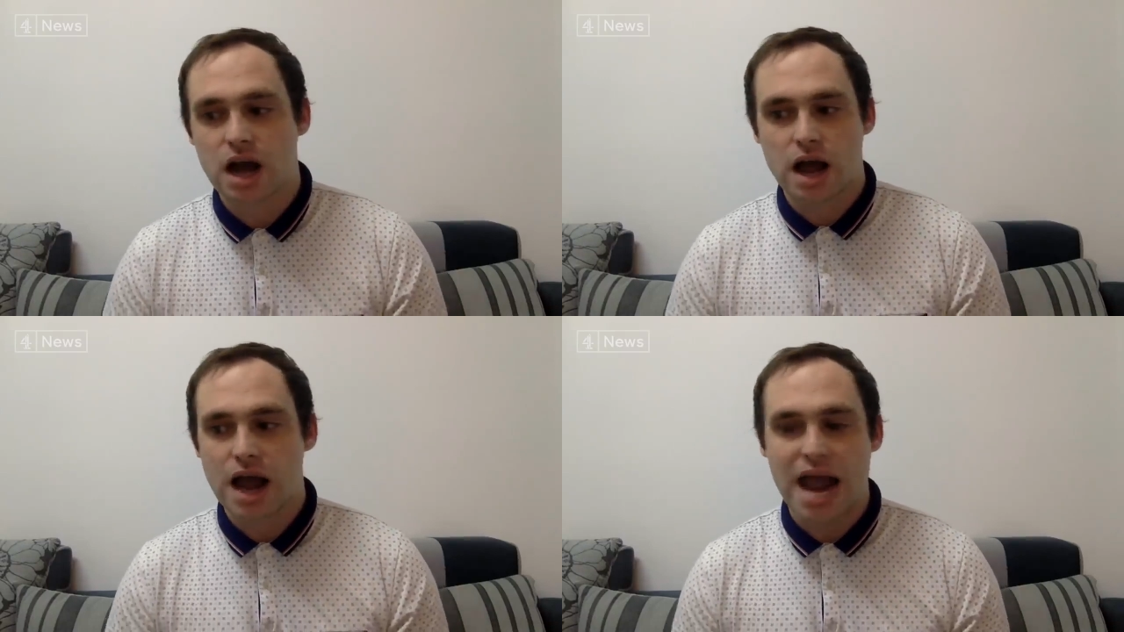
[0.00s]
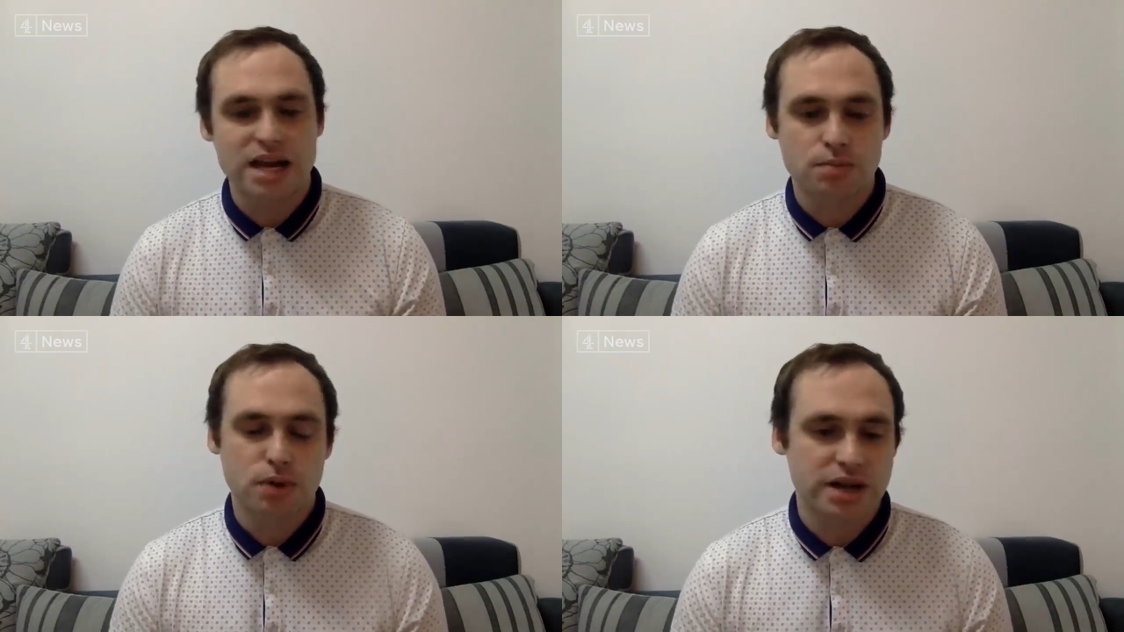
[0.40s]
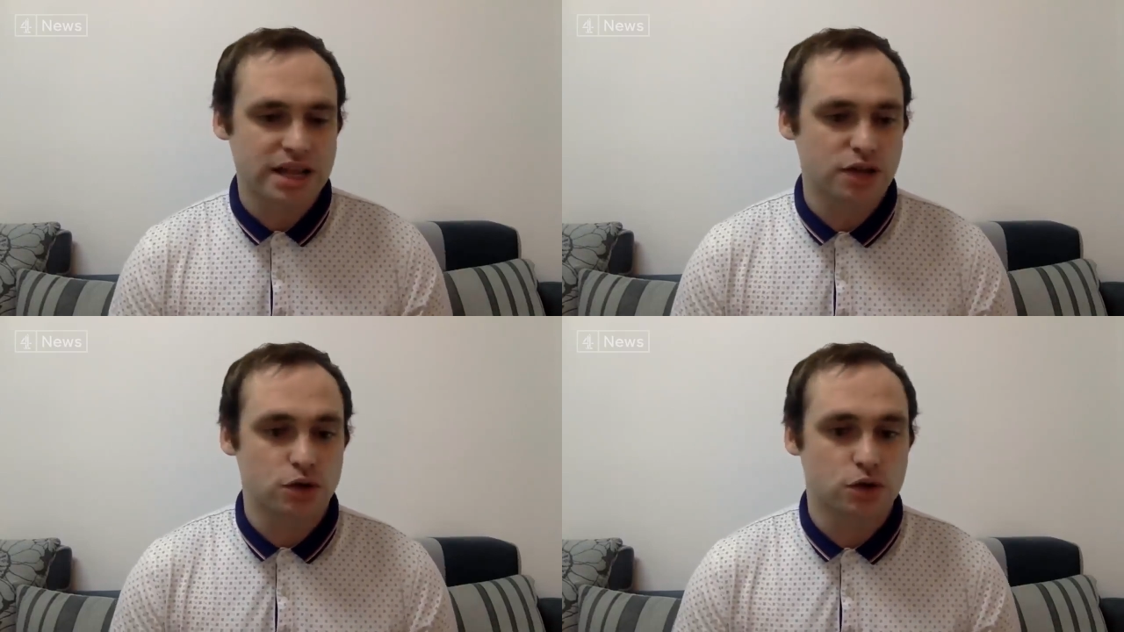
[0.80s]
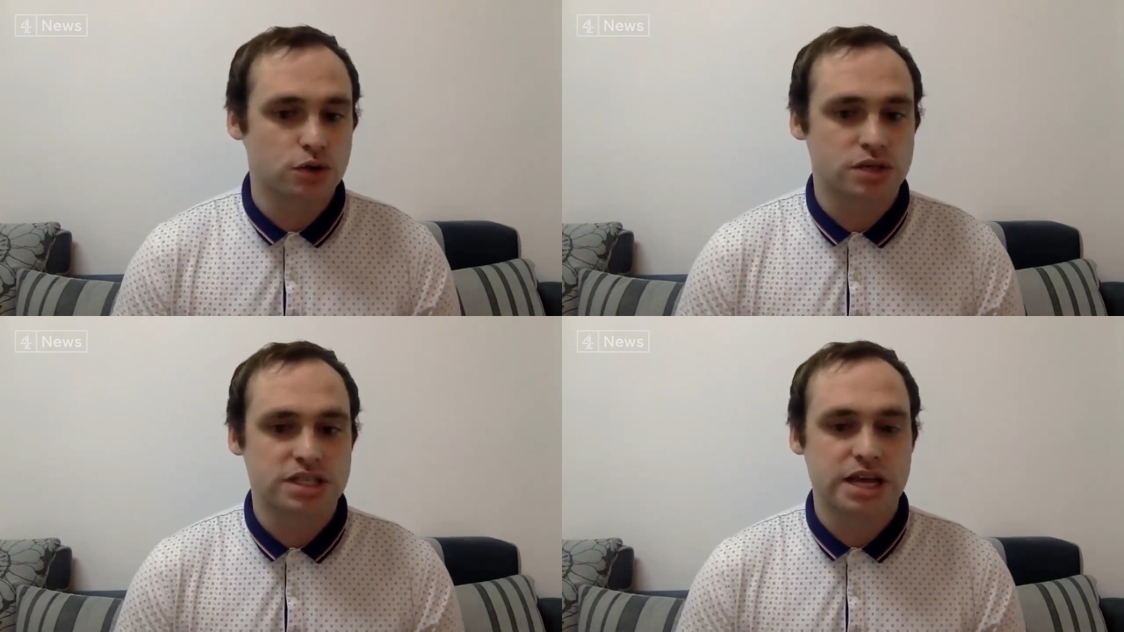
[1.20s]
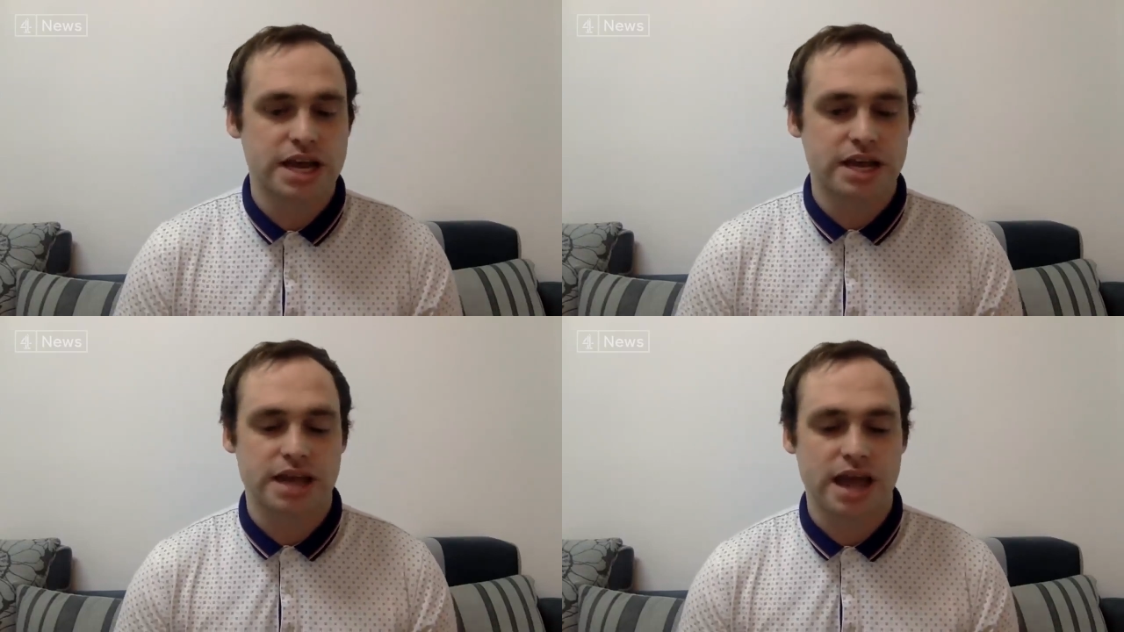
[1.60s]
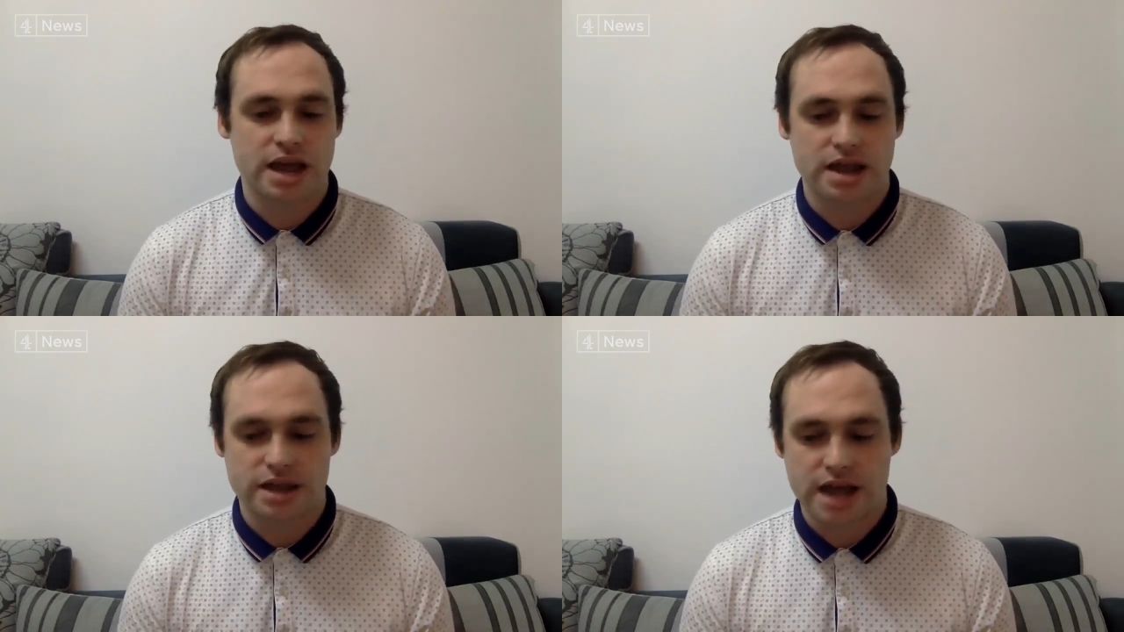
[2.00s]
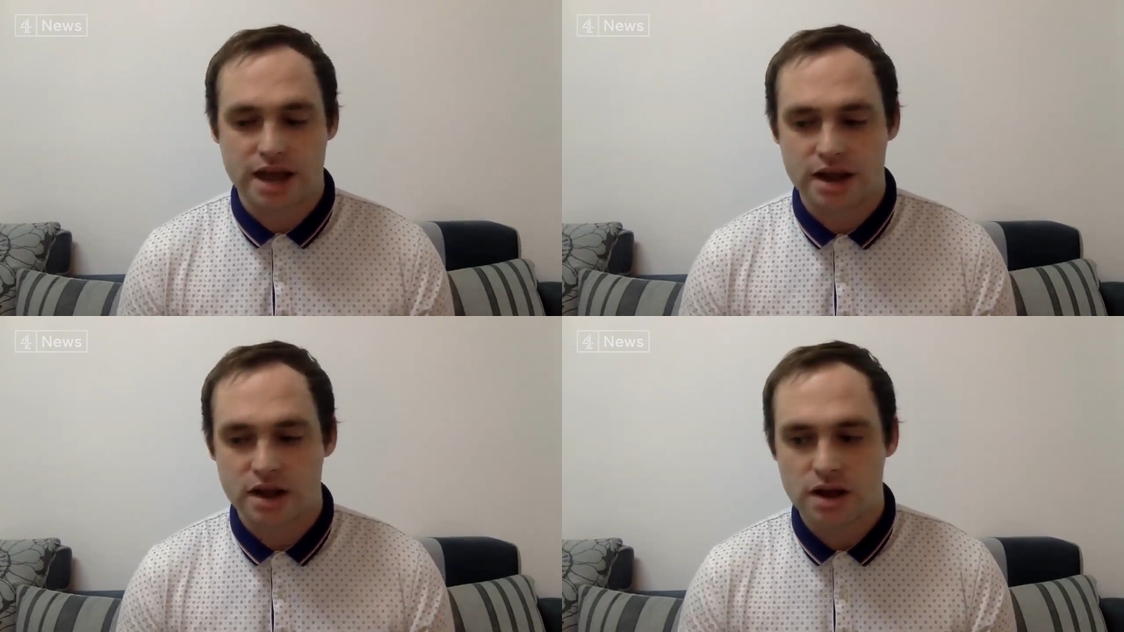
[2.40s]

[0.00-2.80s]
Anybody that you do see, they